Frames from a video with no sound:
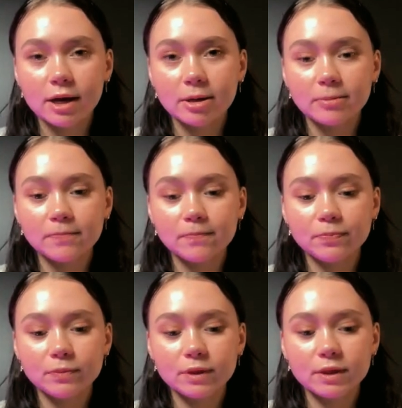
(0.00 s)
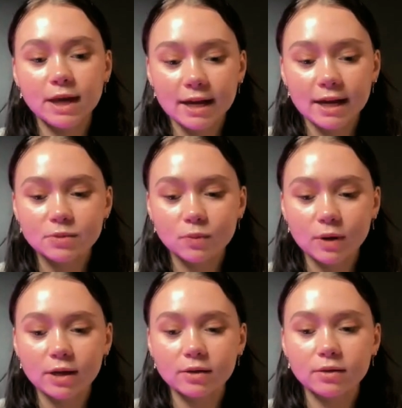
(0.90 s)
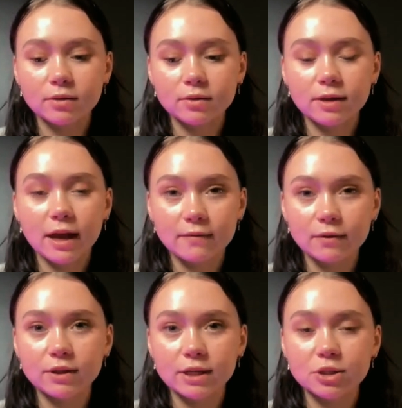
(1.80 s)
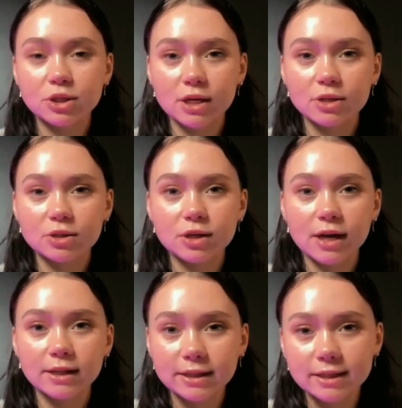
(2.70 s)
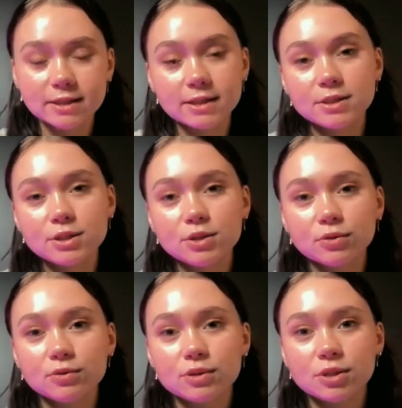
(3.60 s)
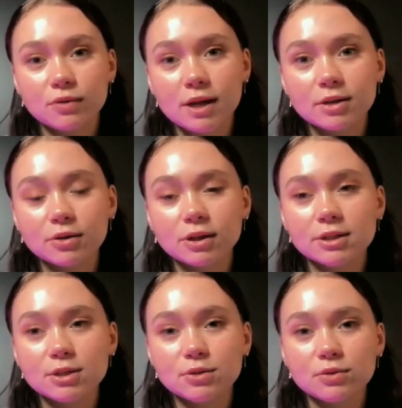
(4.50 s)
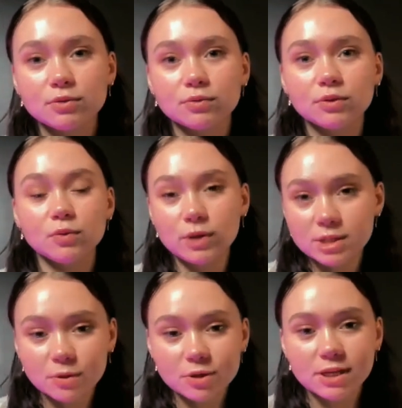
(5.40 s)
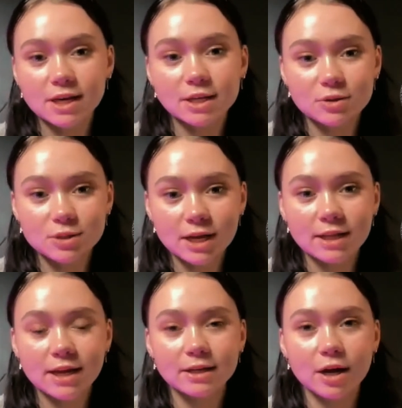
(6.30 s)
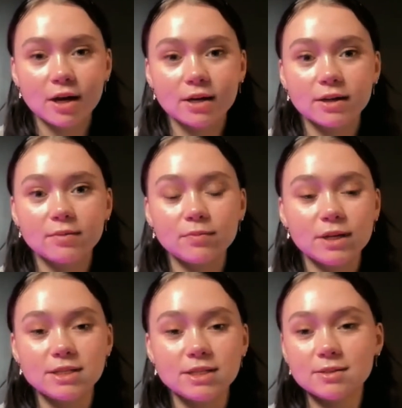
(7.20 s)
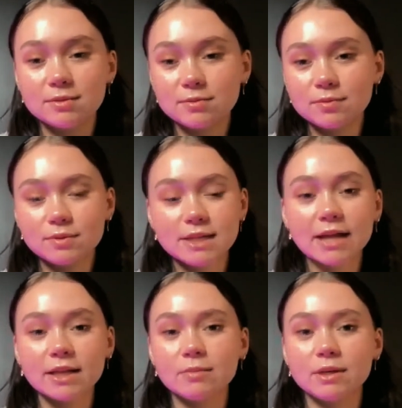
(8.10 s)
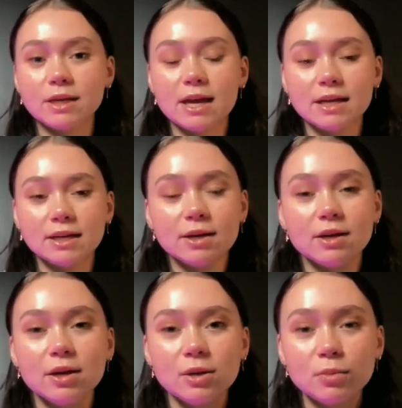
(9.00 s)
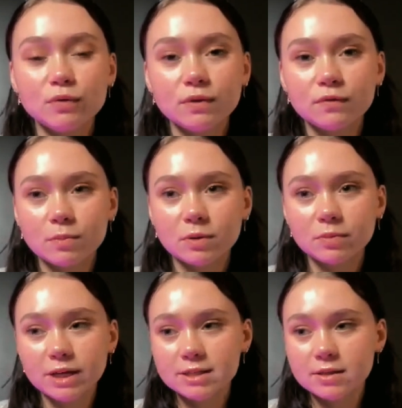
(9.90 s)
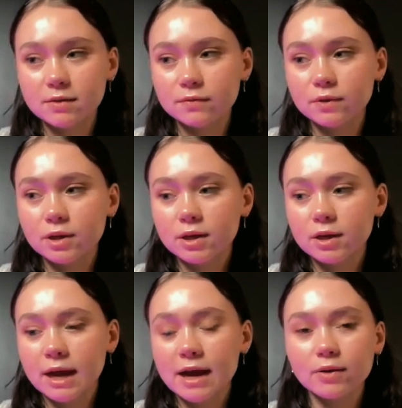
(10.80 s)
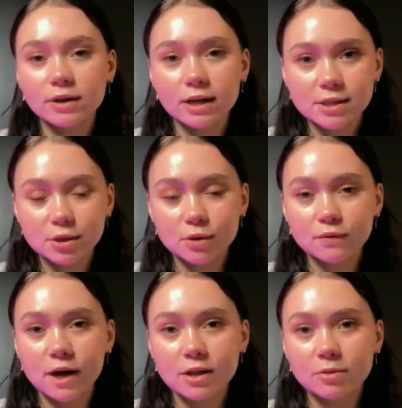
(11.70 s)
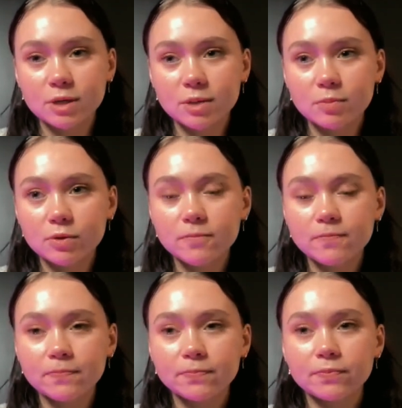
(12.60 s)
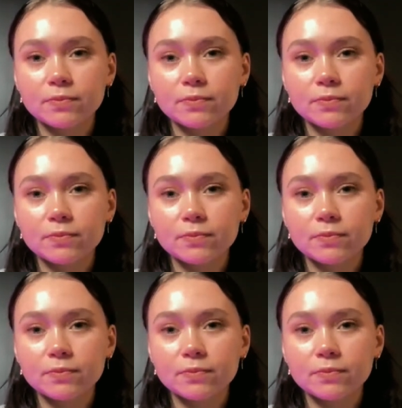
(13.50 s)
Um that is when everything changed. I leaned into surrendering to the whispers like you said that God is telling me and moving from a place of how can I serve other people.